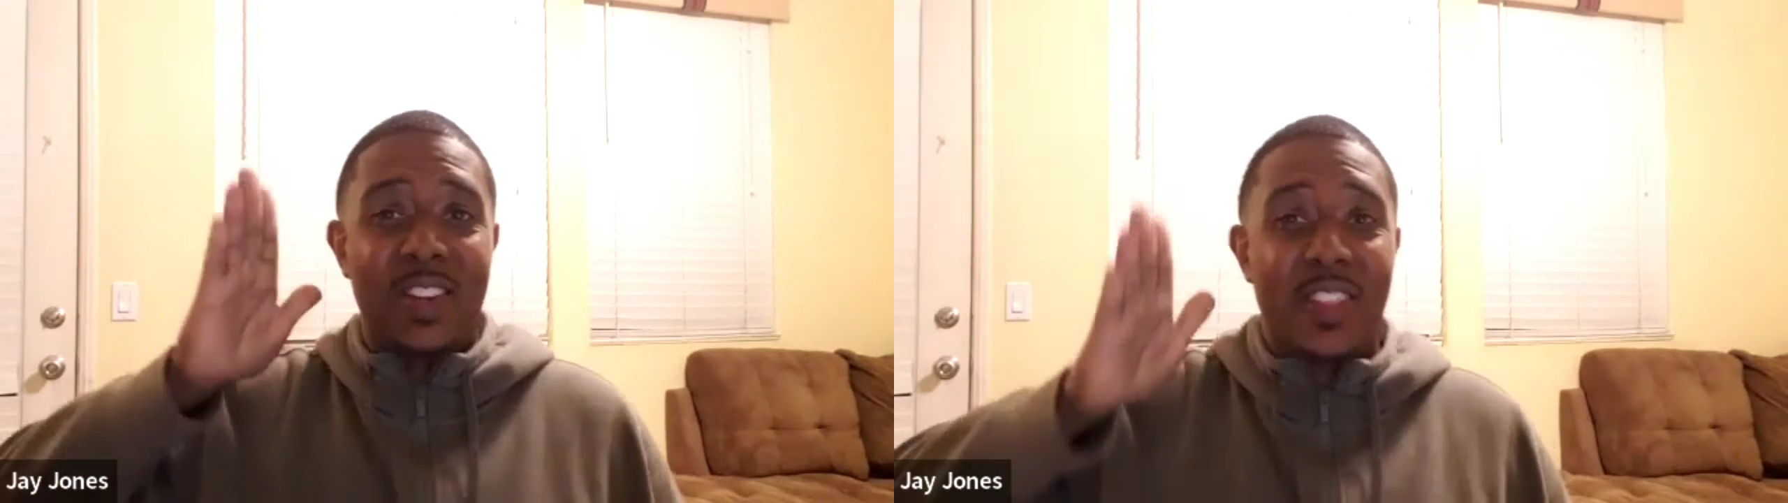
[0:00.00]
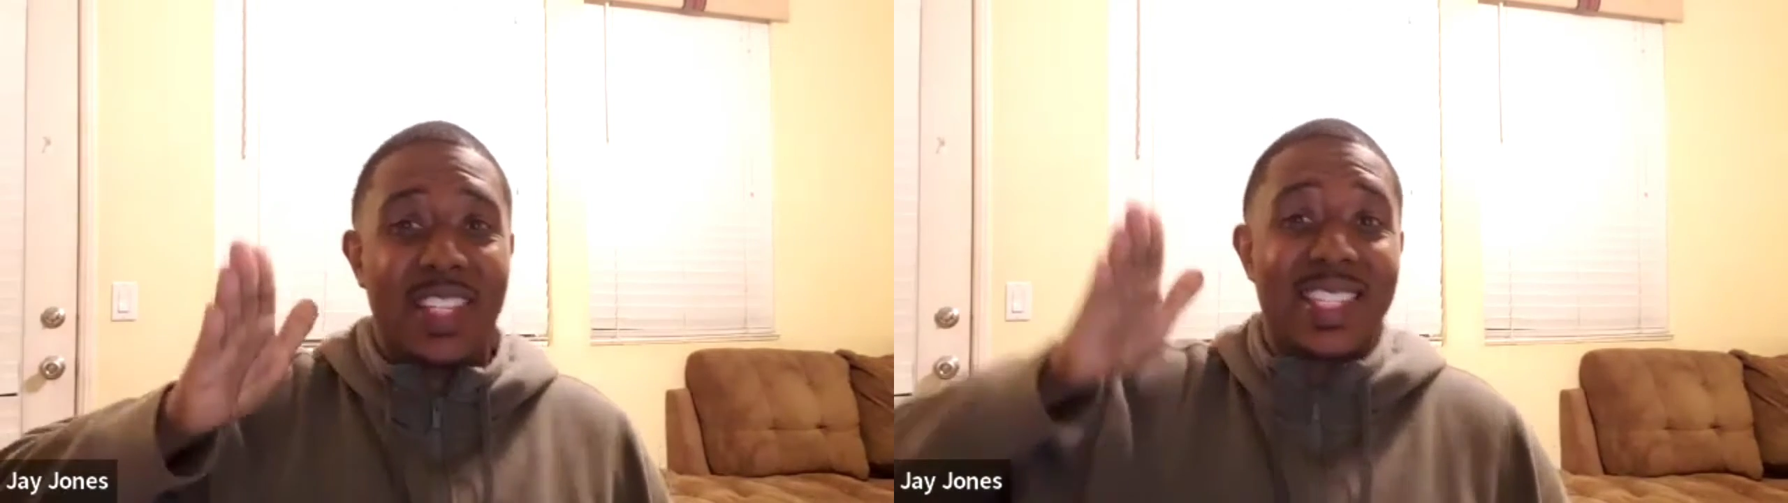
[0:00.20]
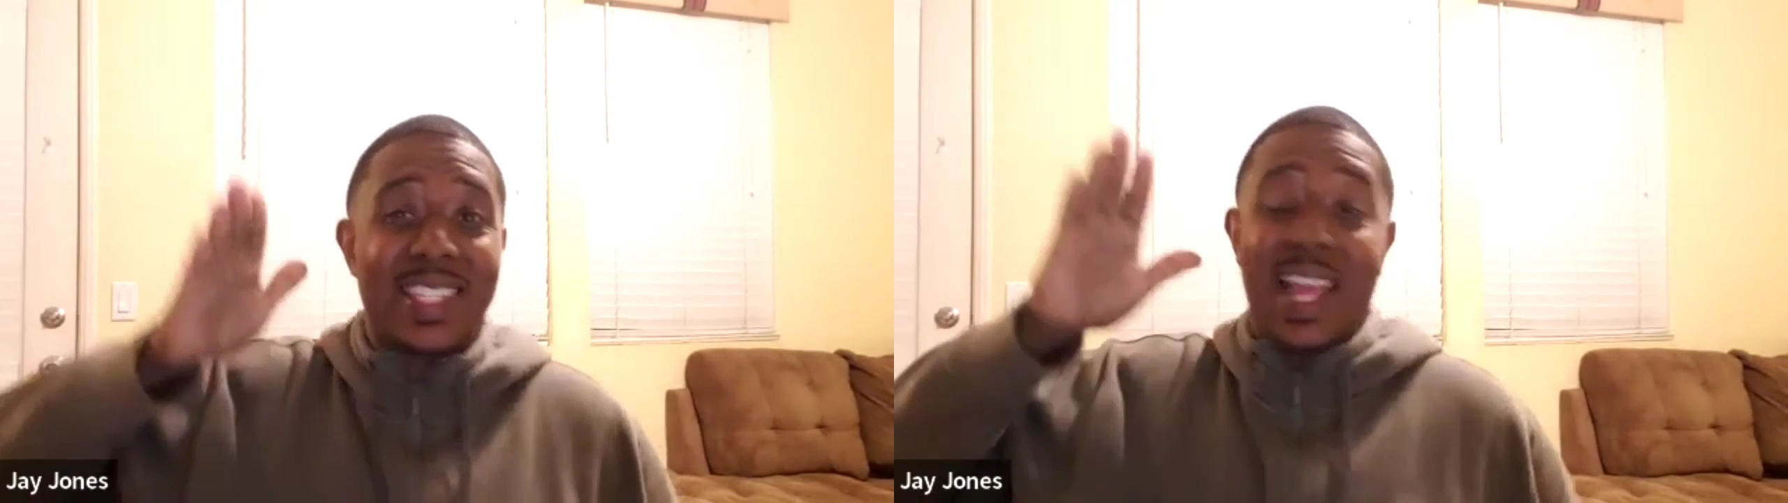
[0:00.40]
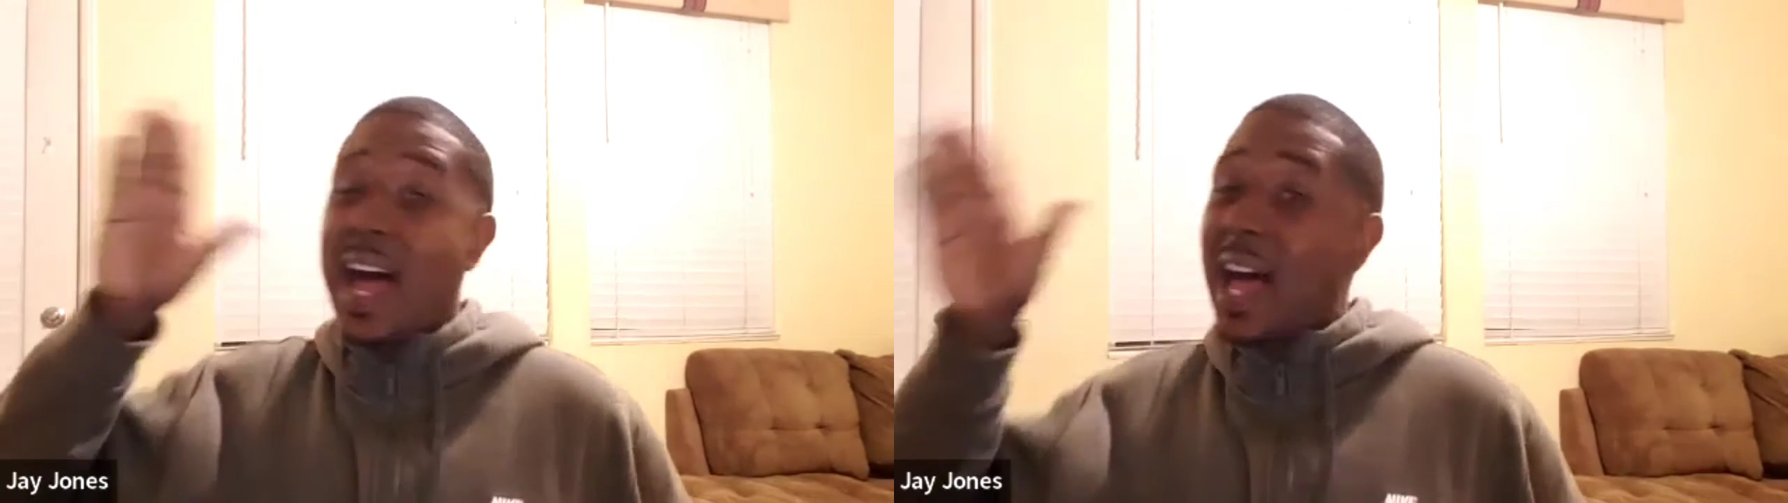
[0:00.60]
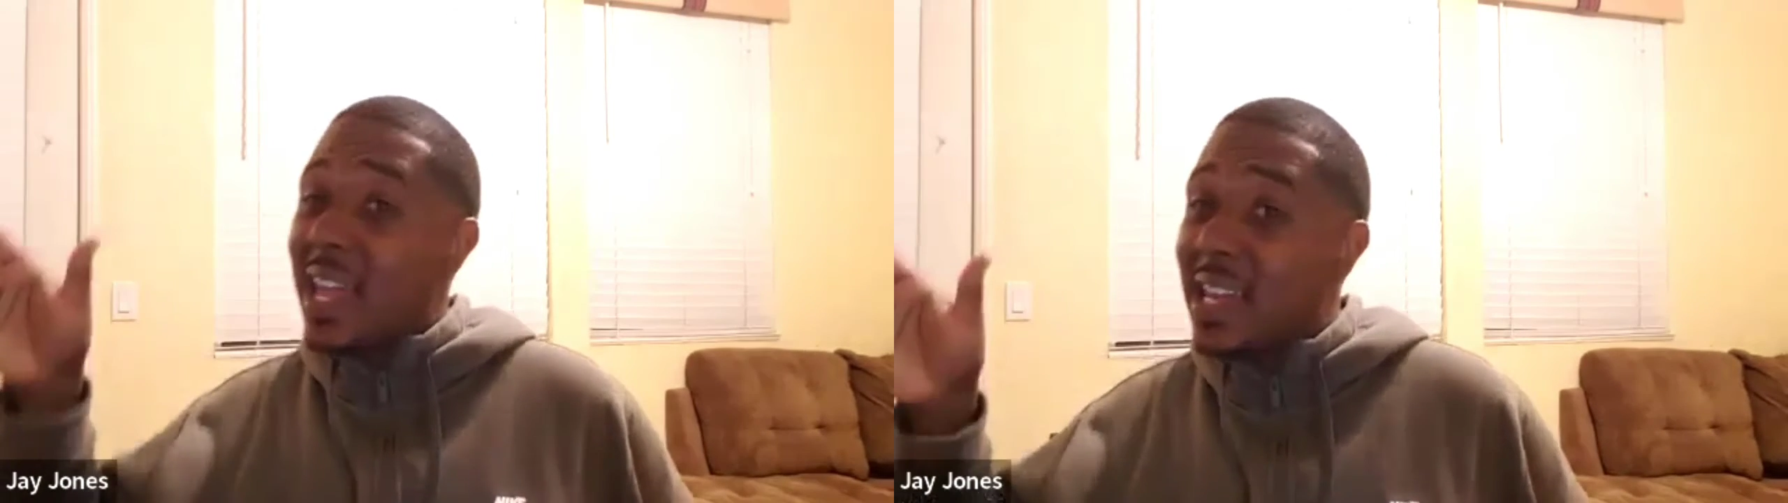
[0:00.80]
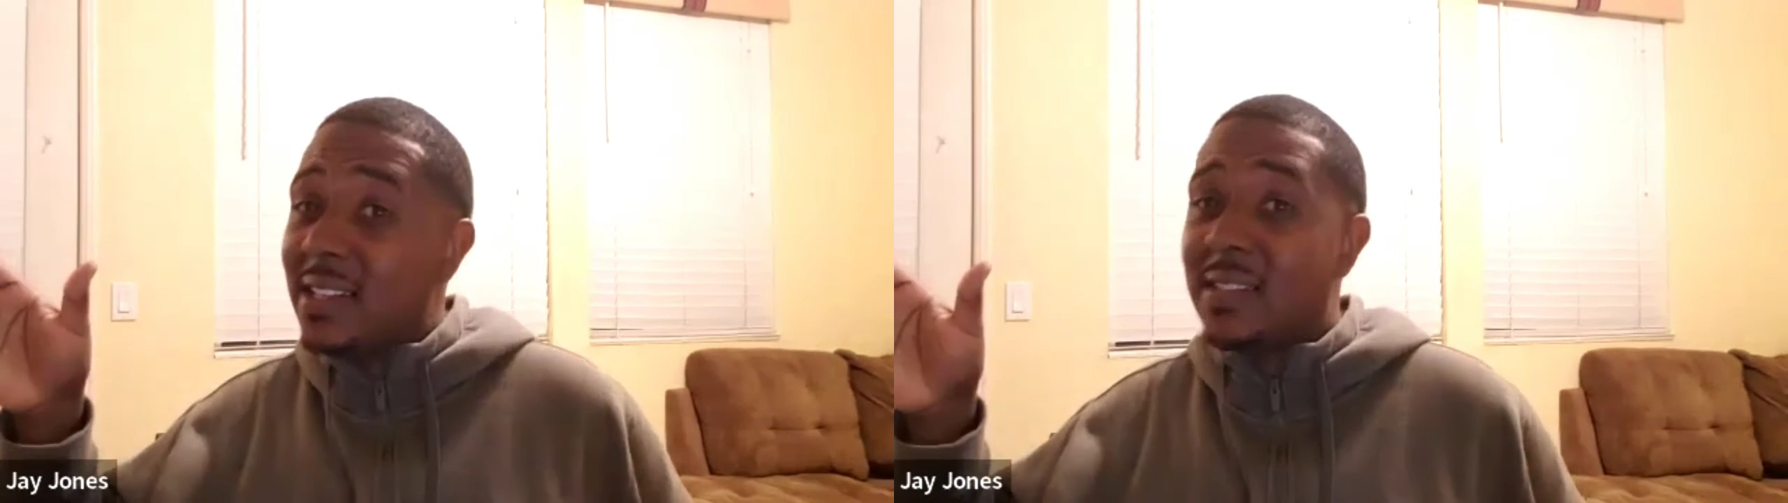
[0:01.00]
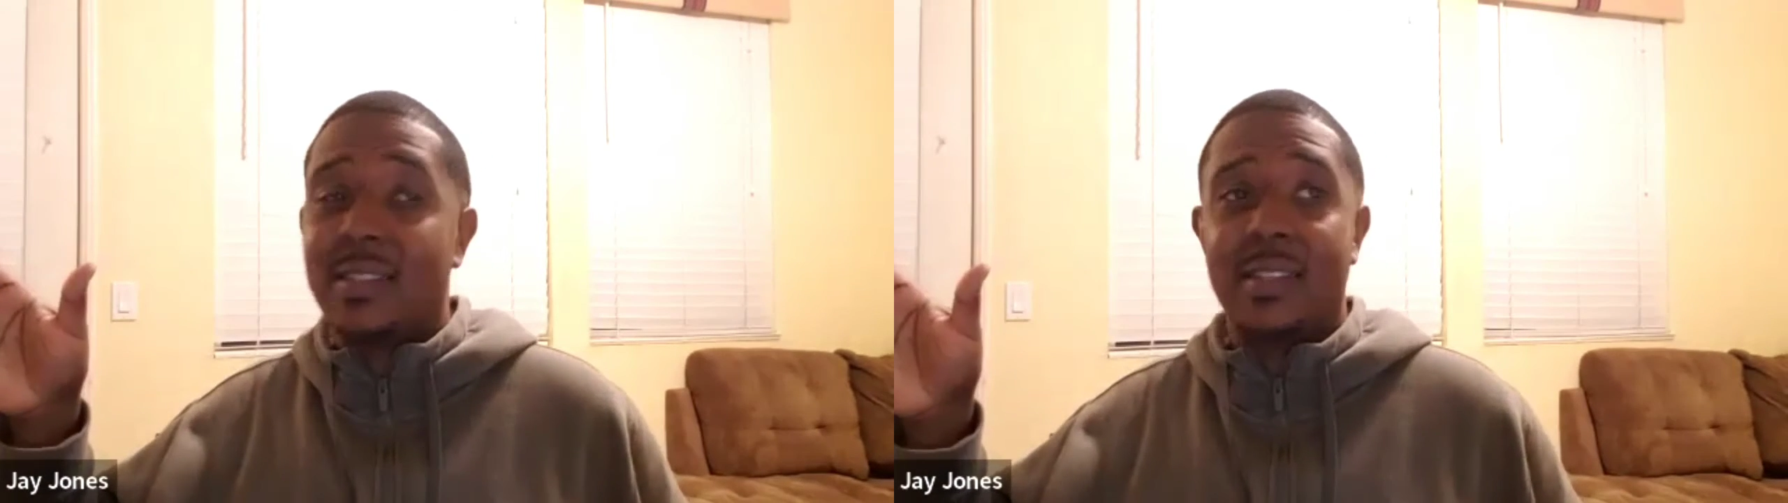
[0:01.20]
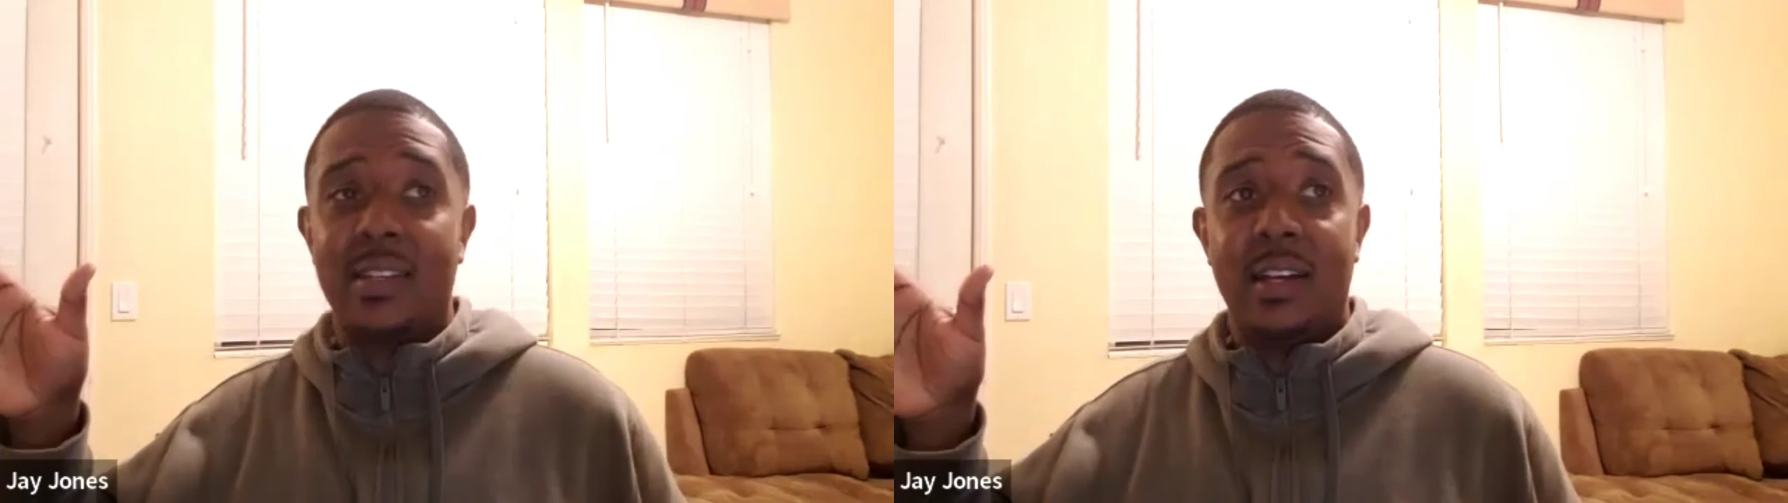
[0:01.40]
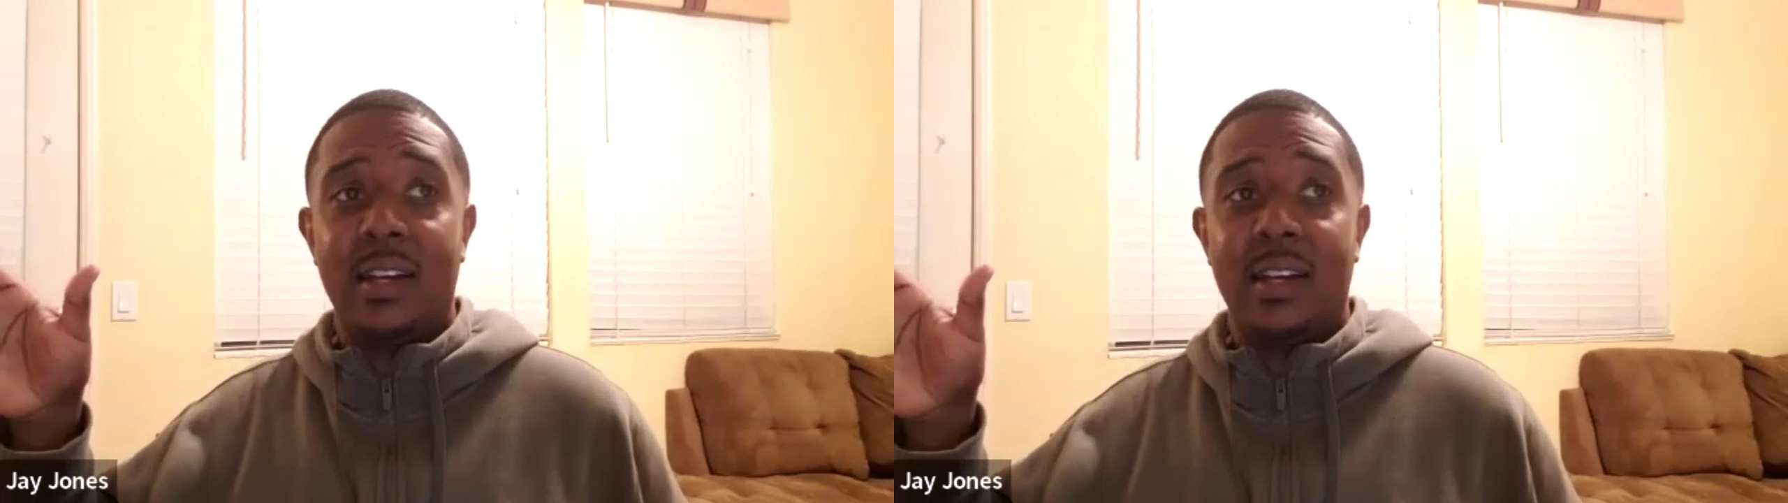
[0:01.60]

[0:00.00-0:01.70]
are the signs.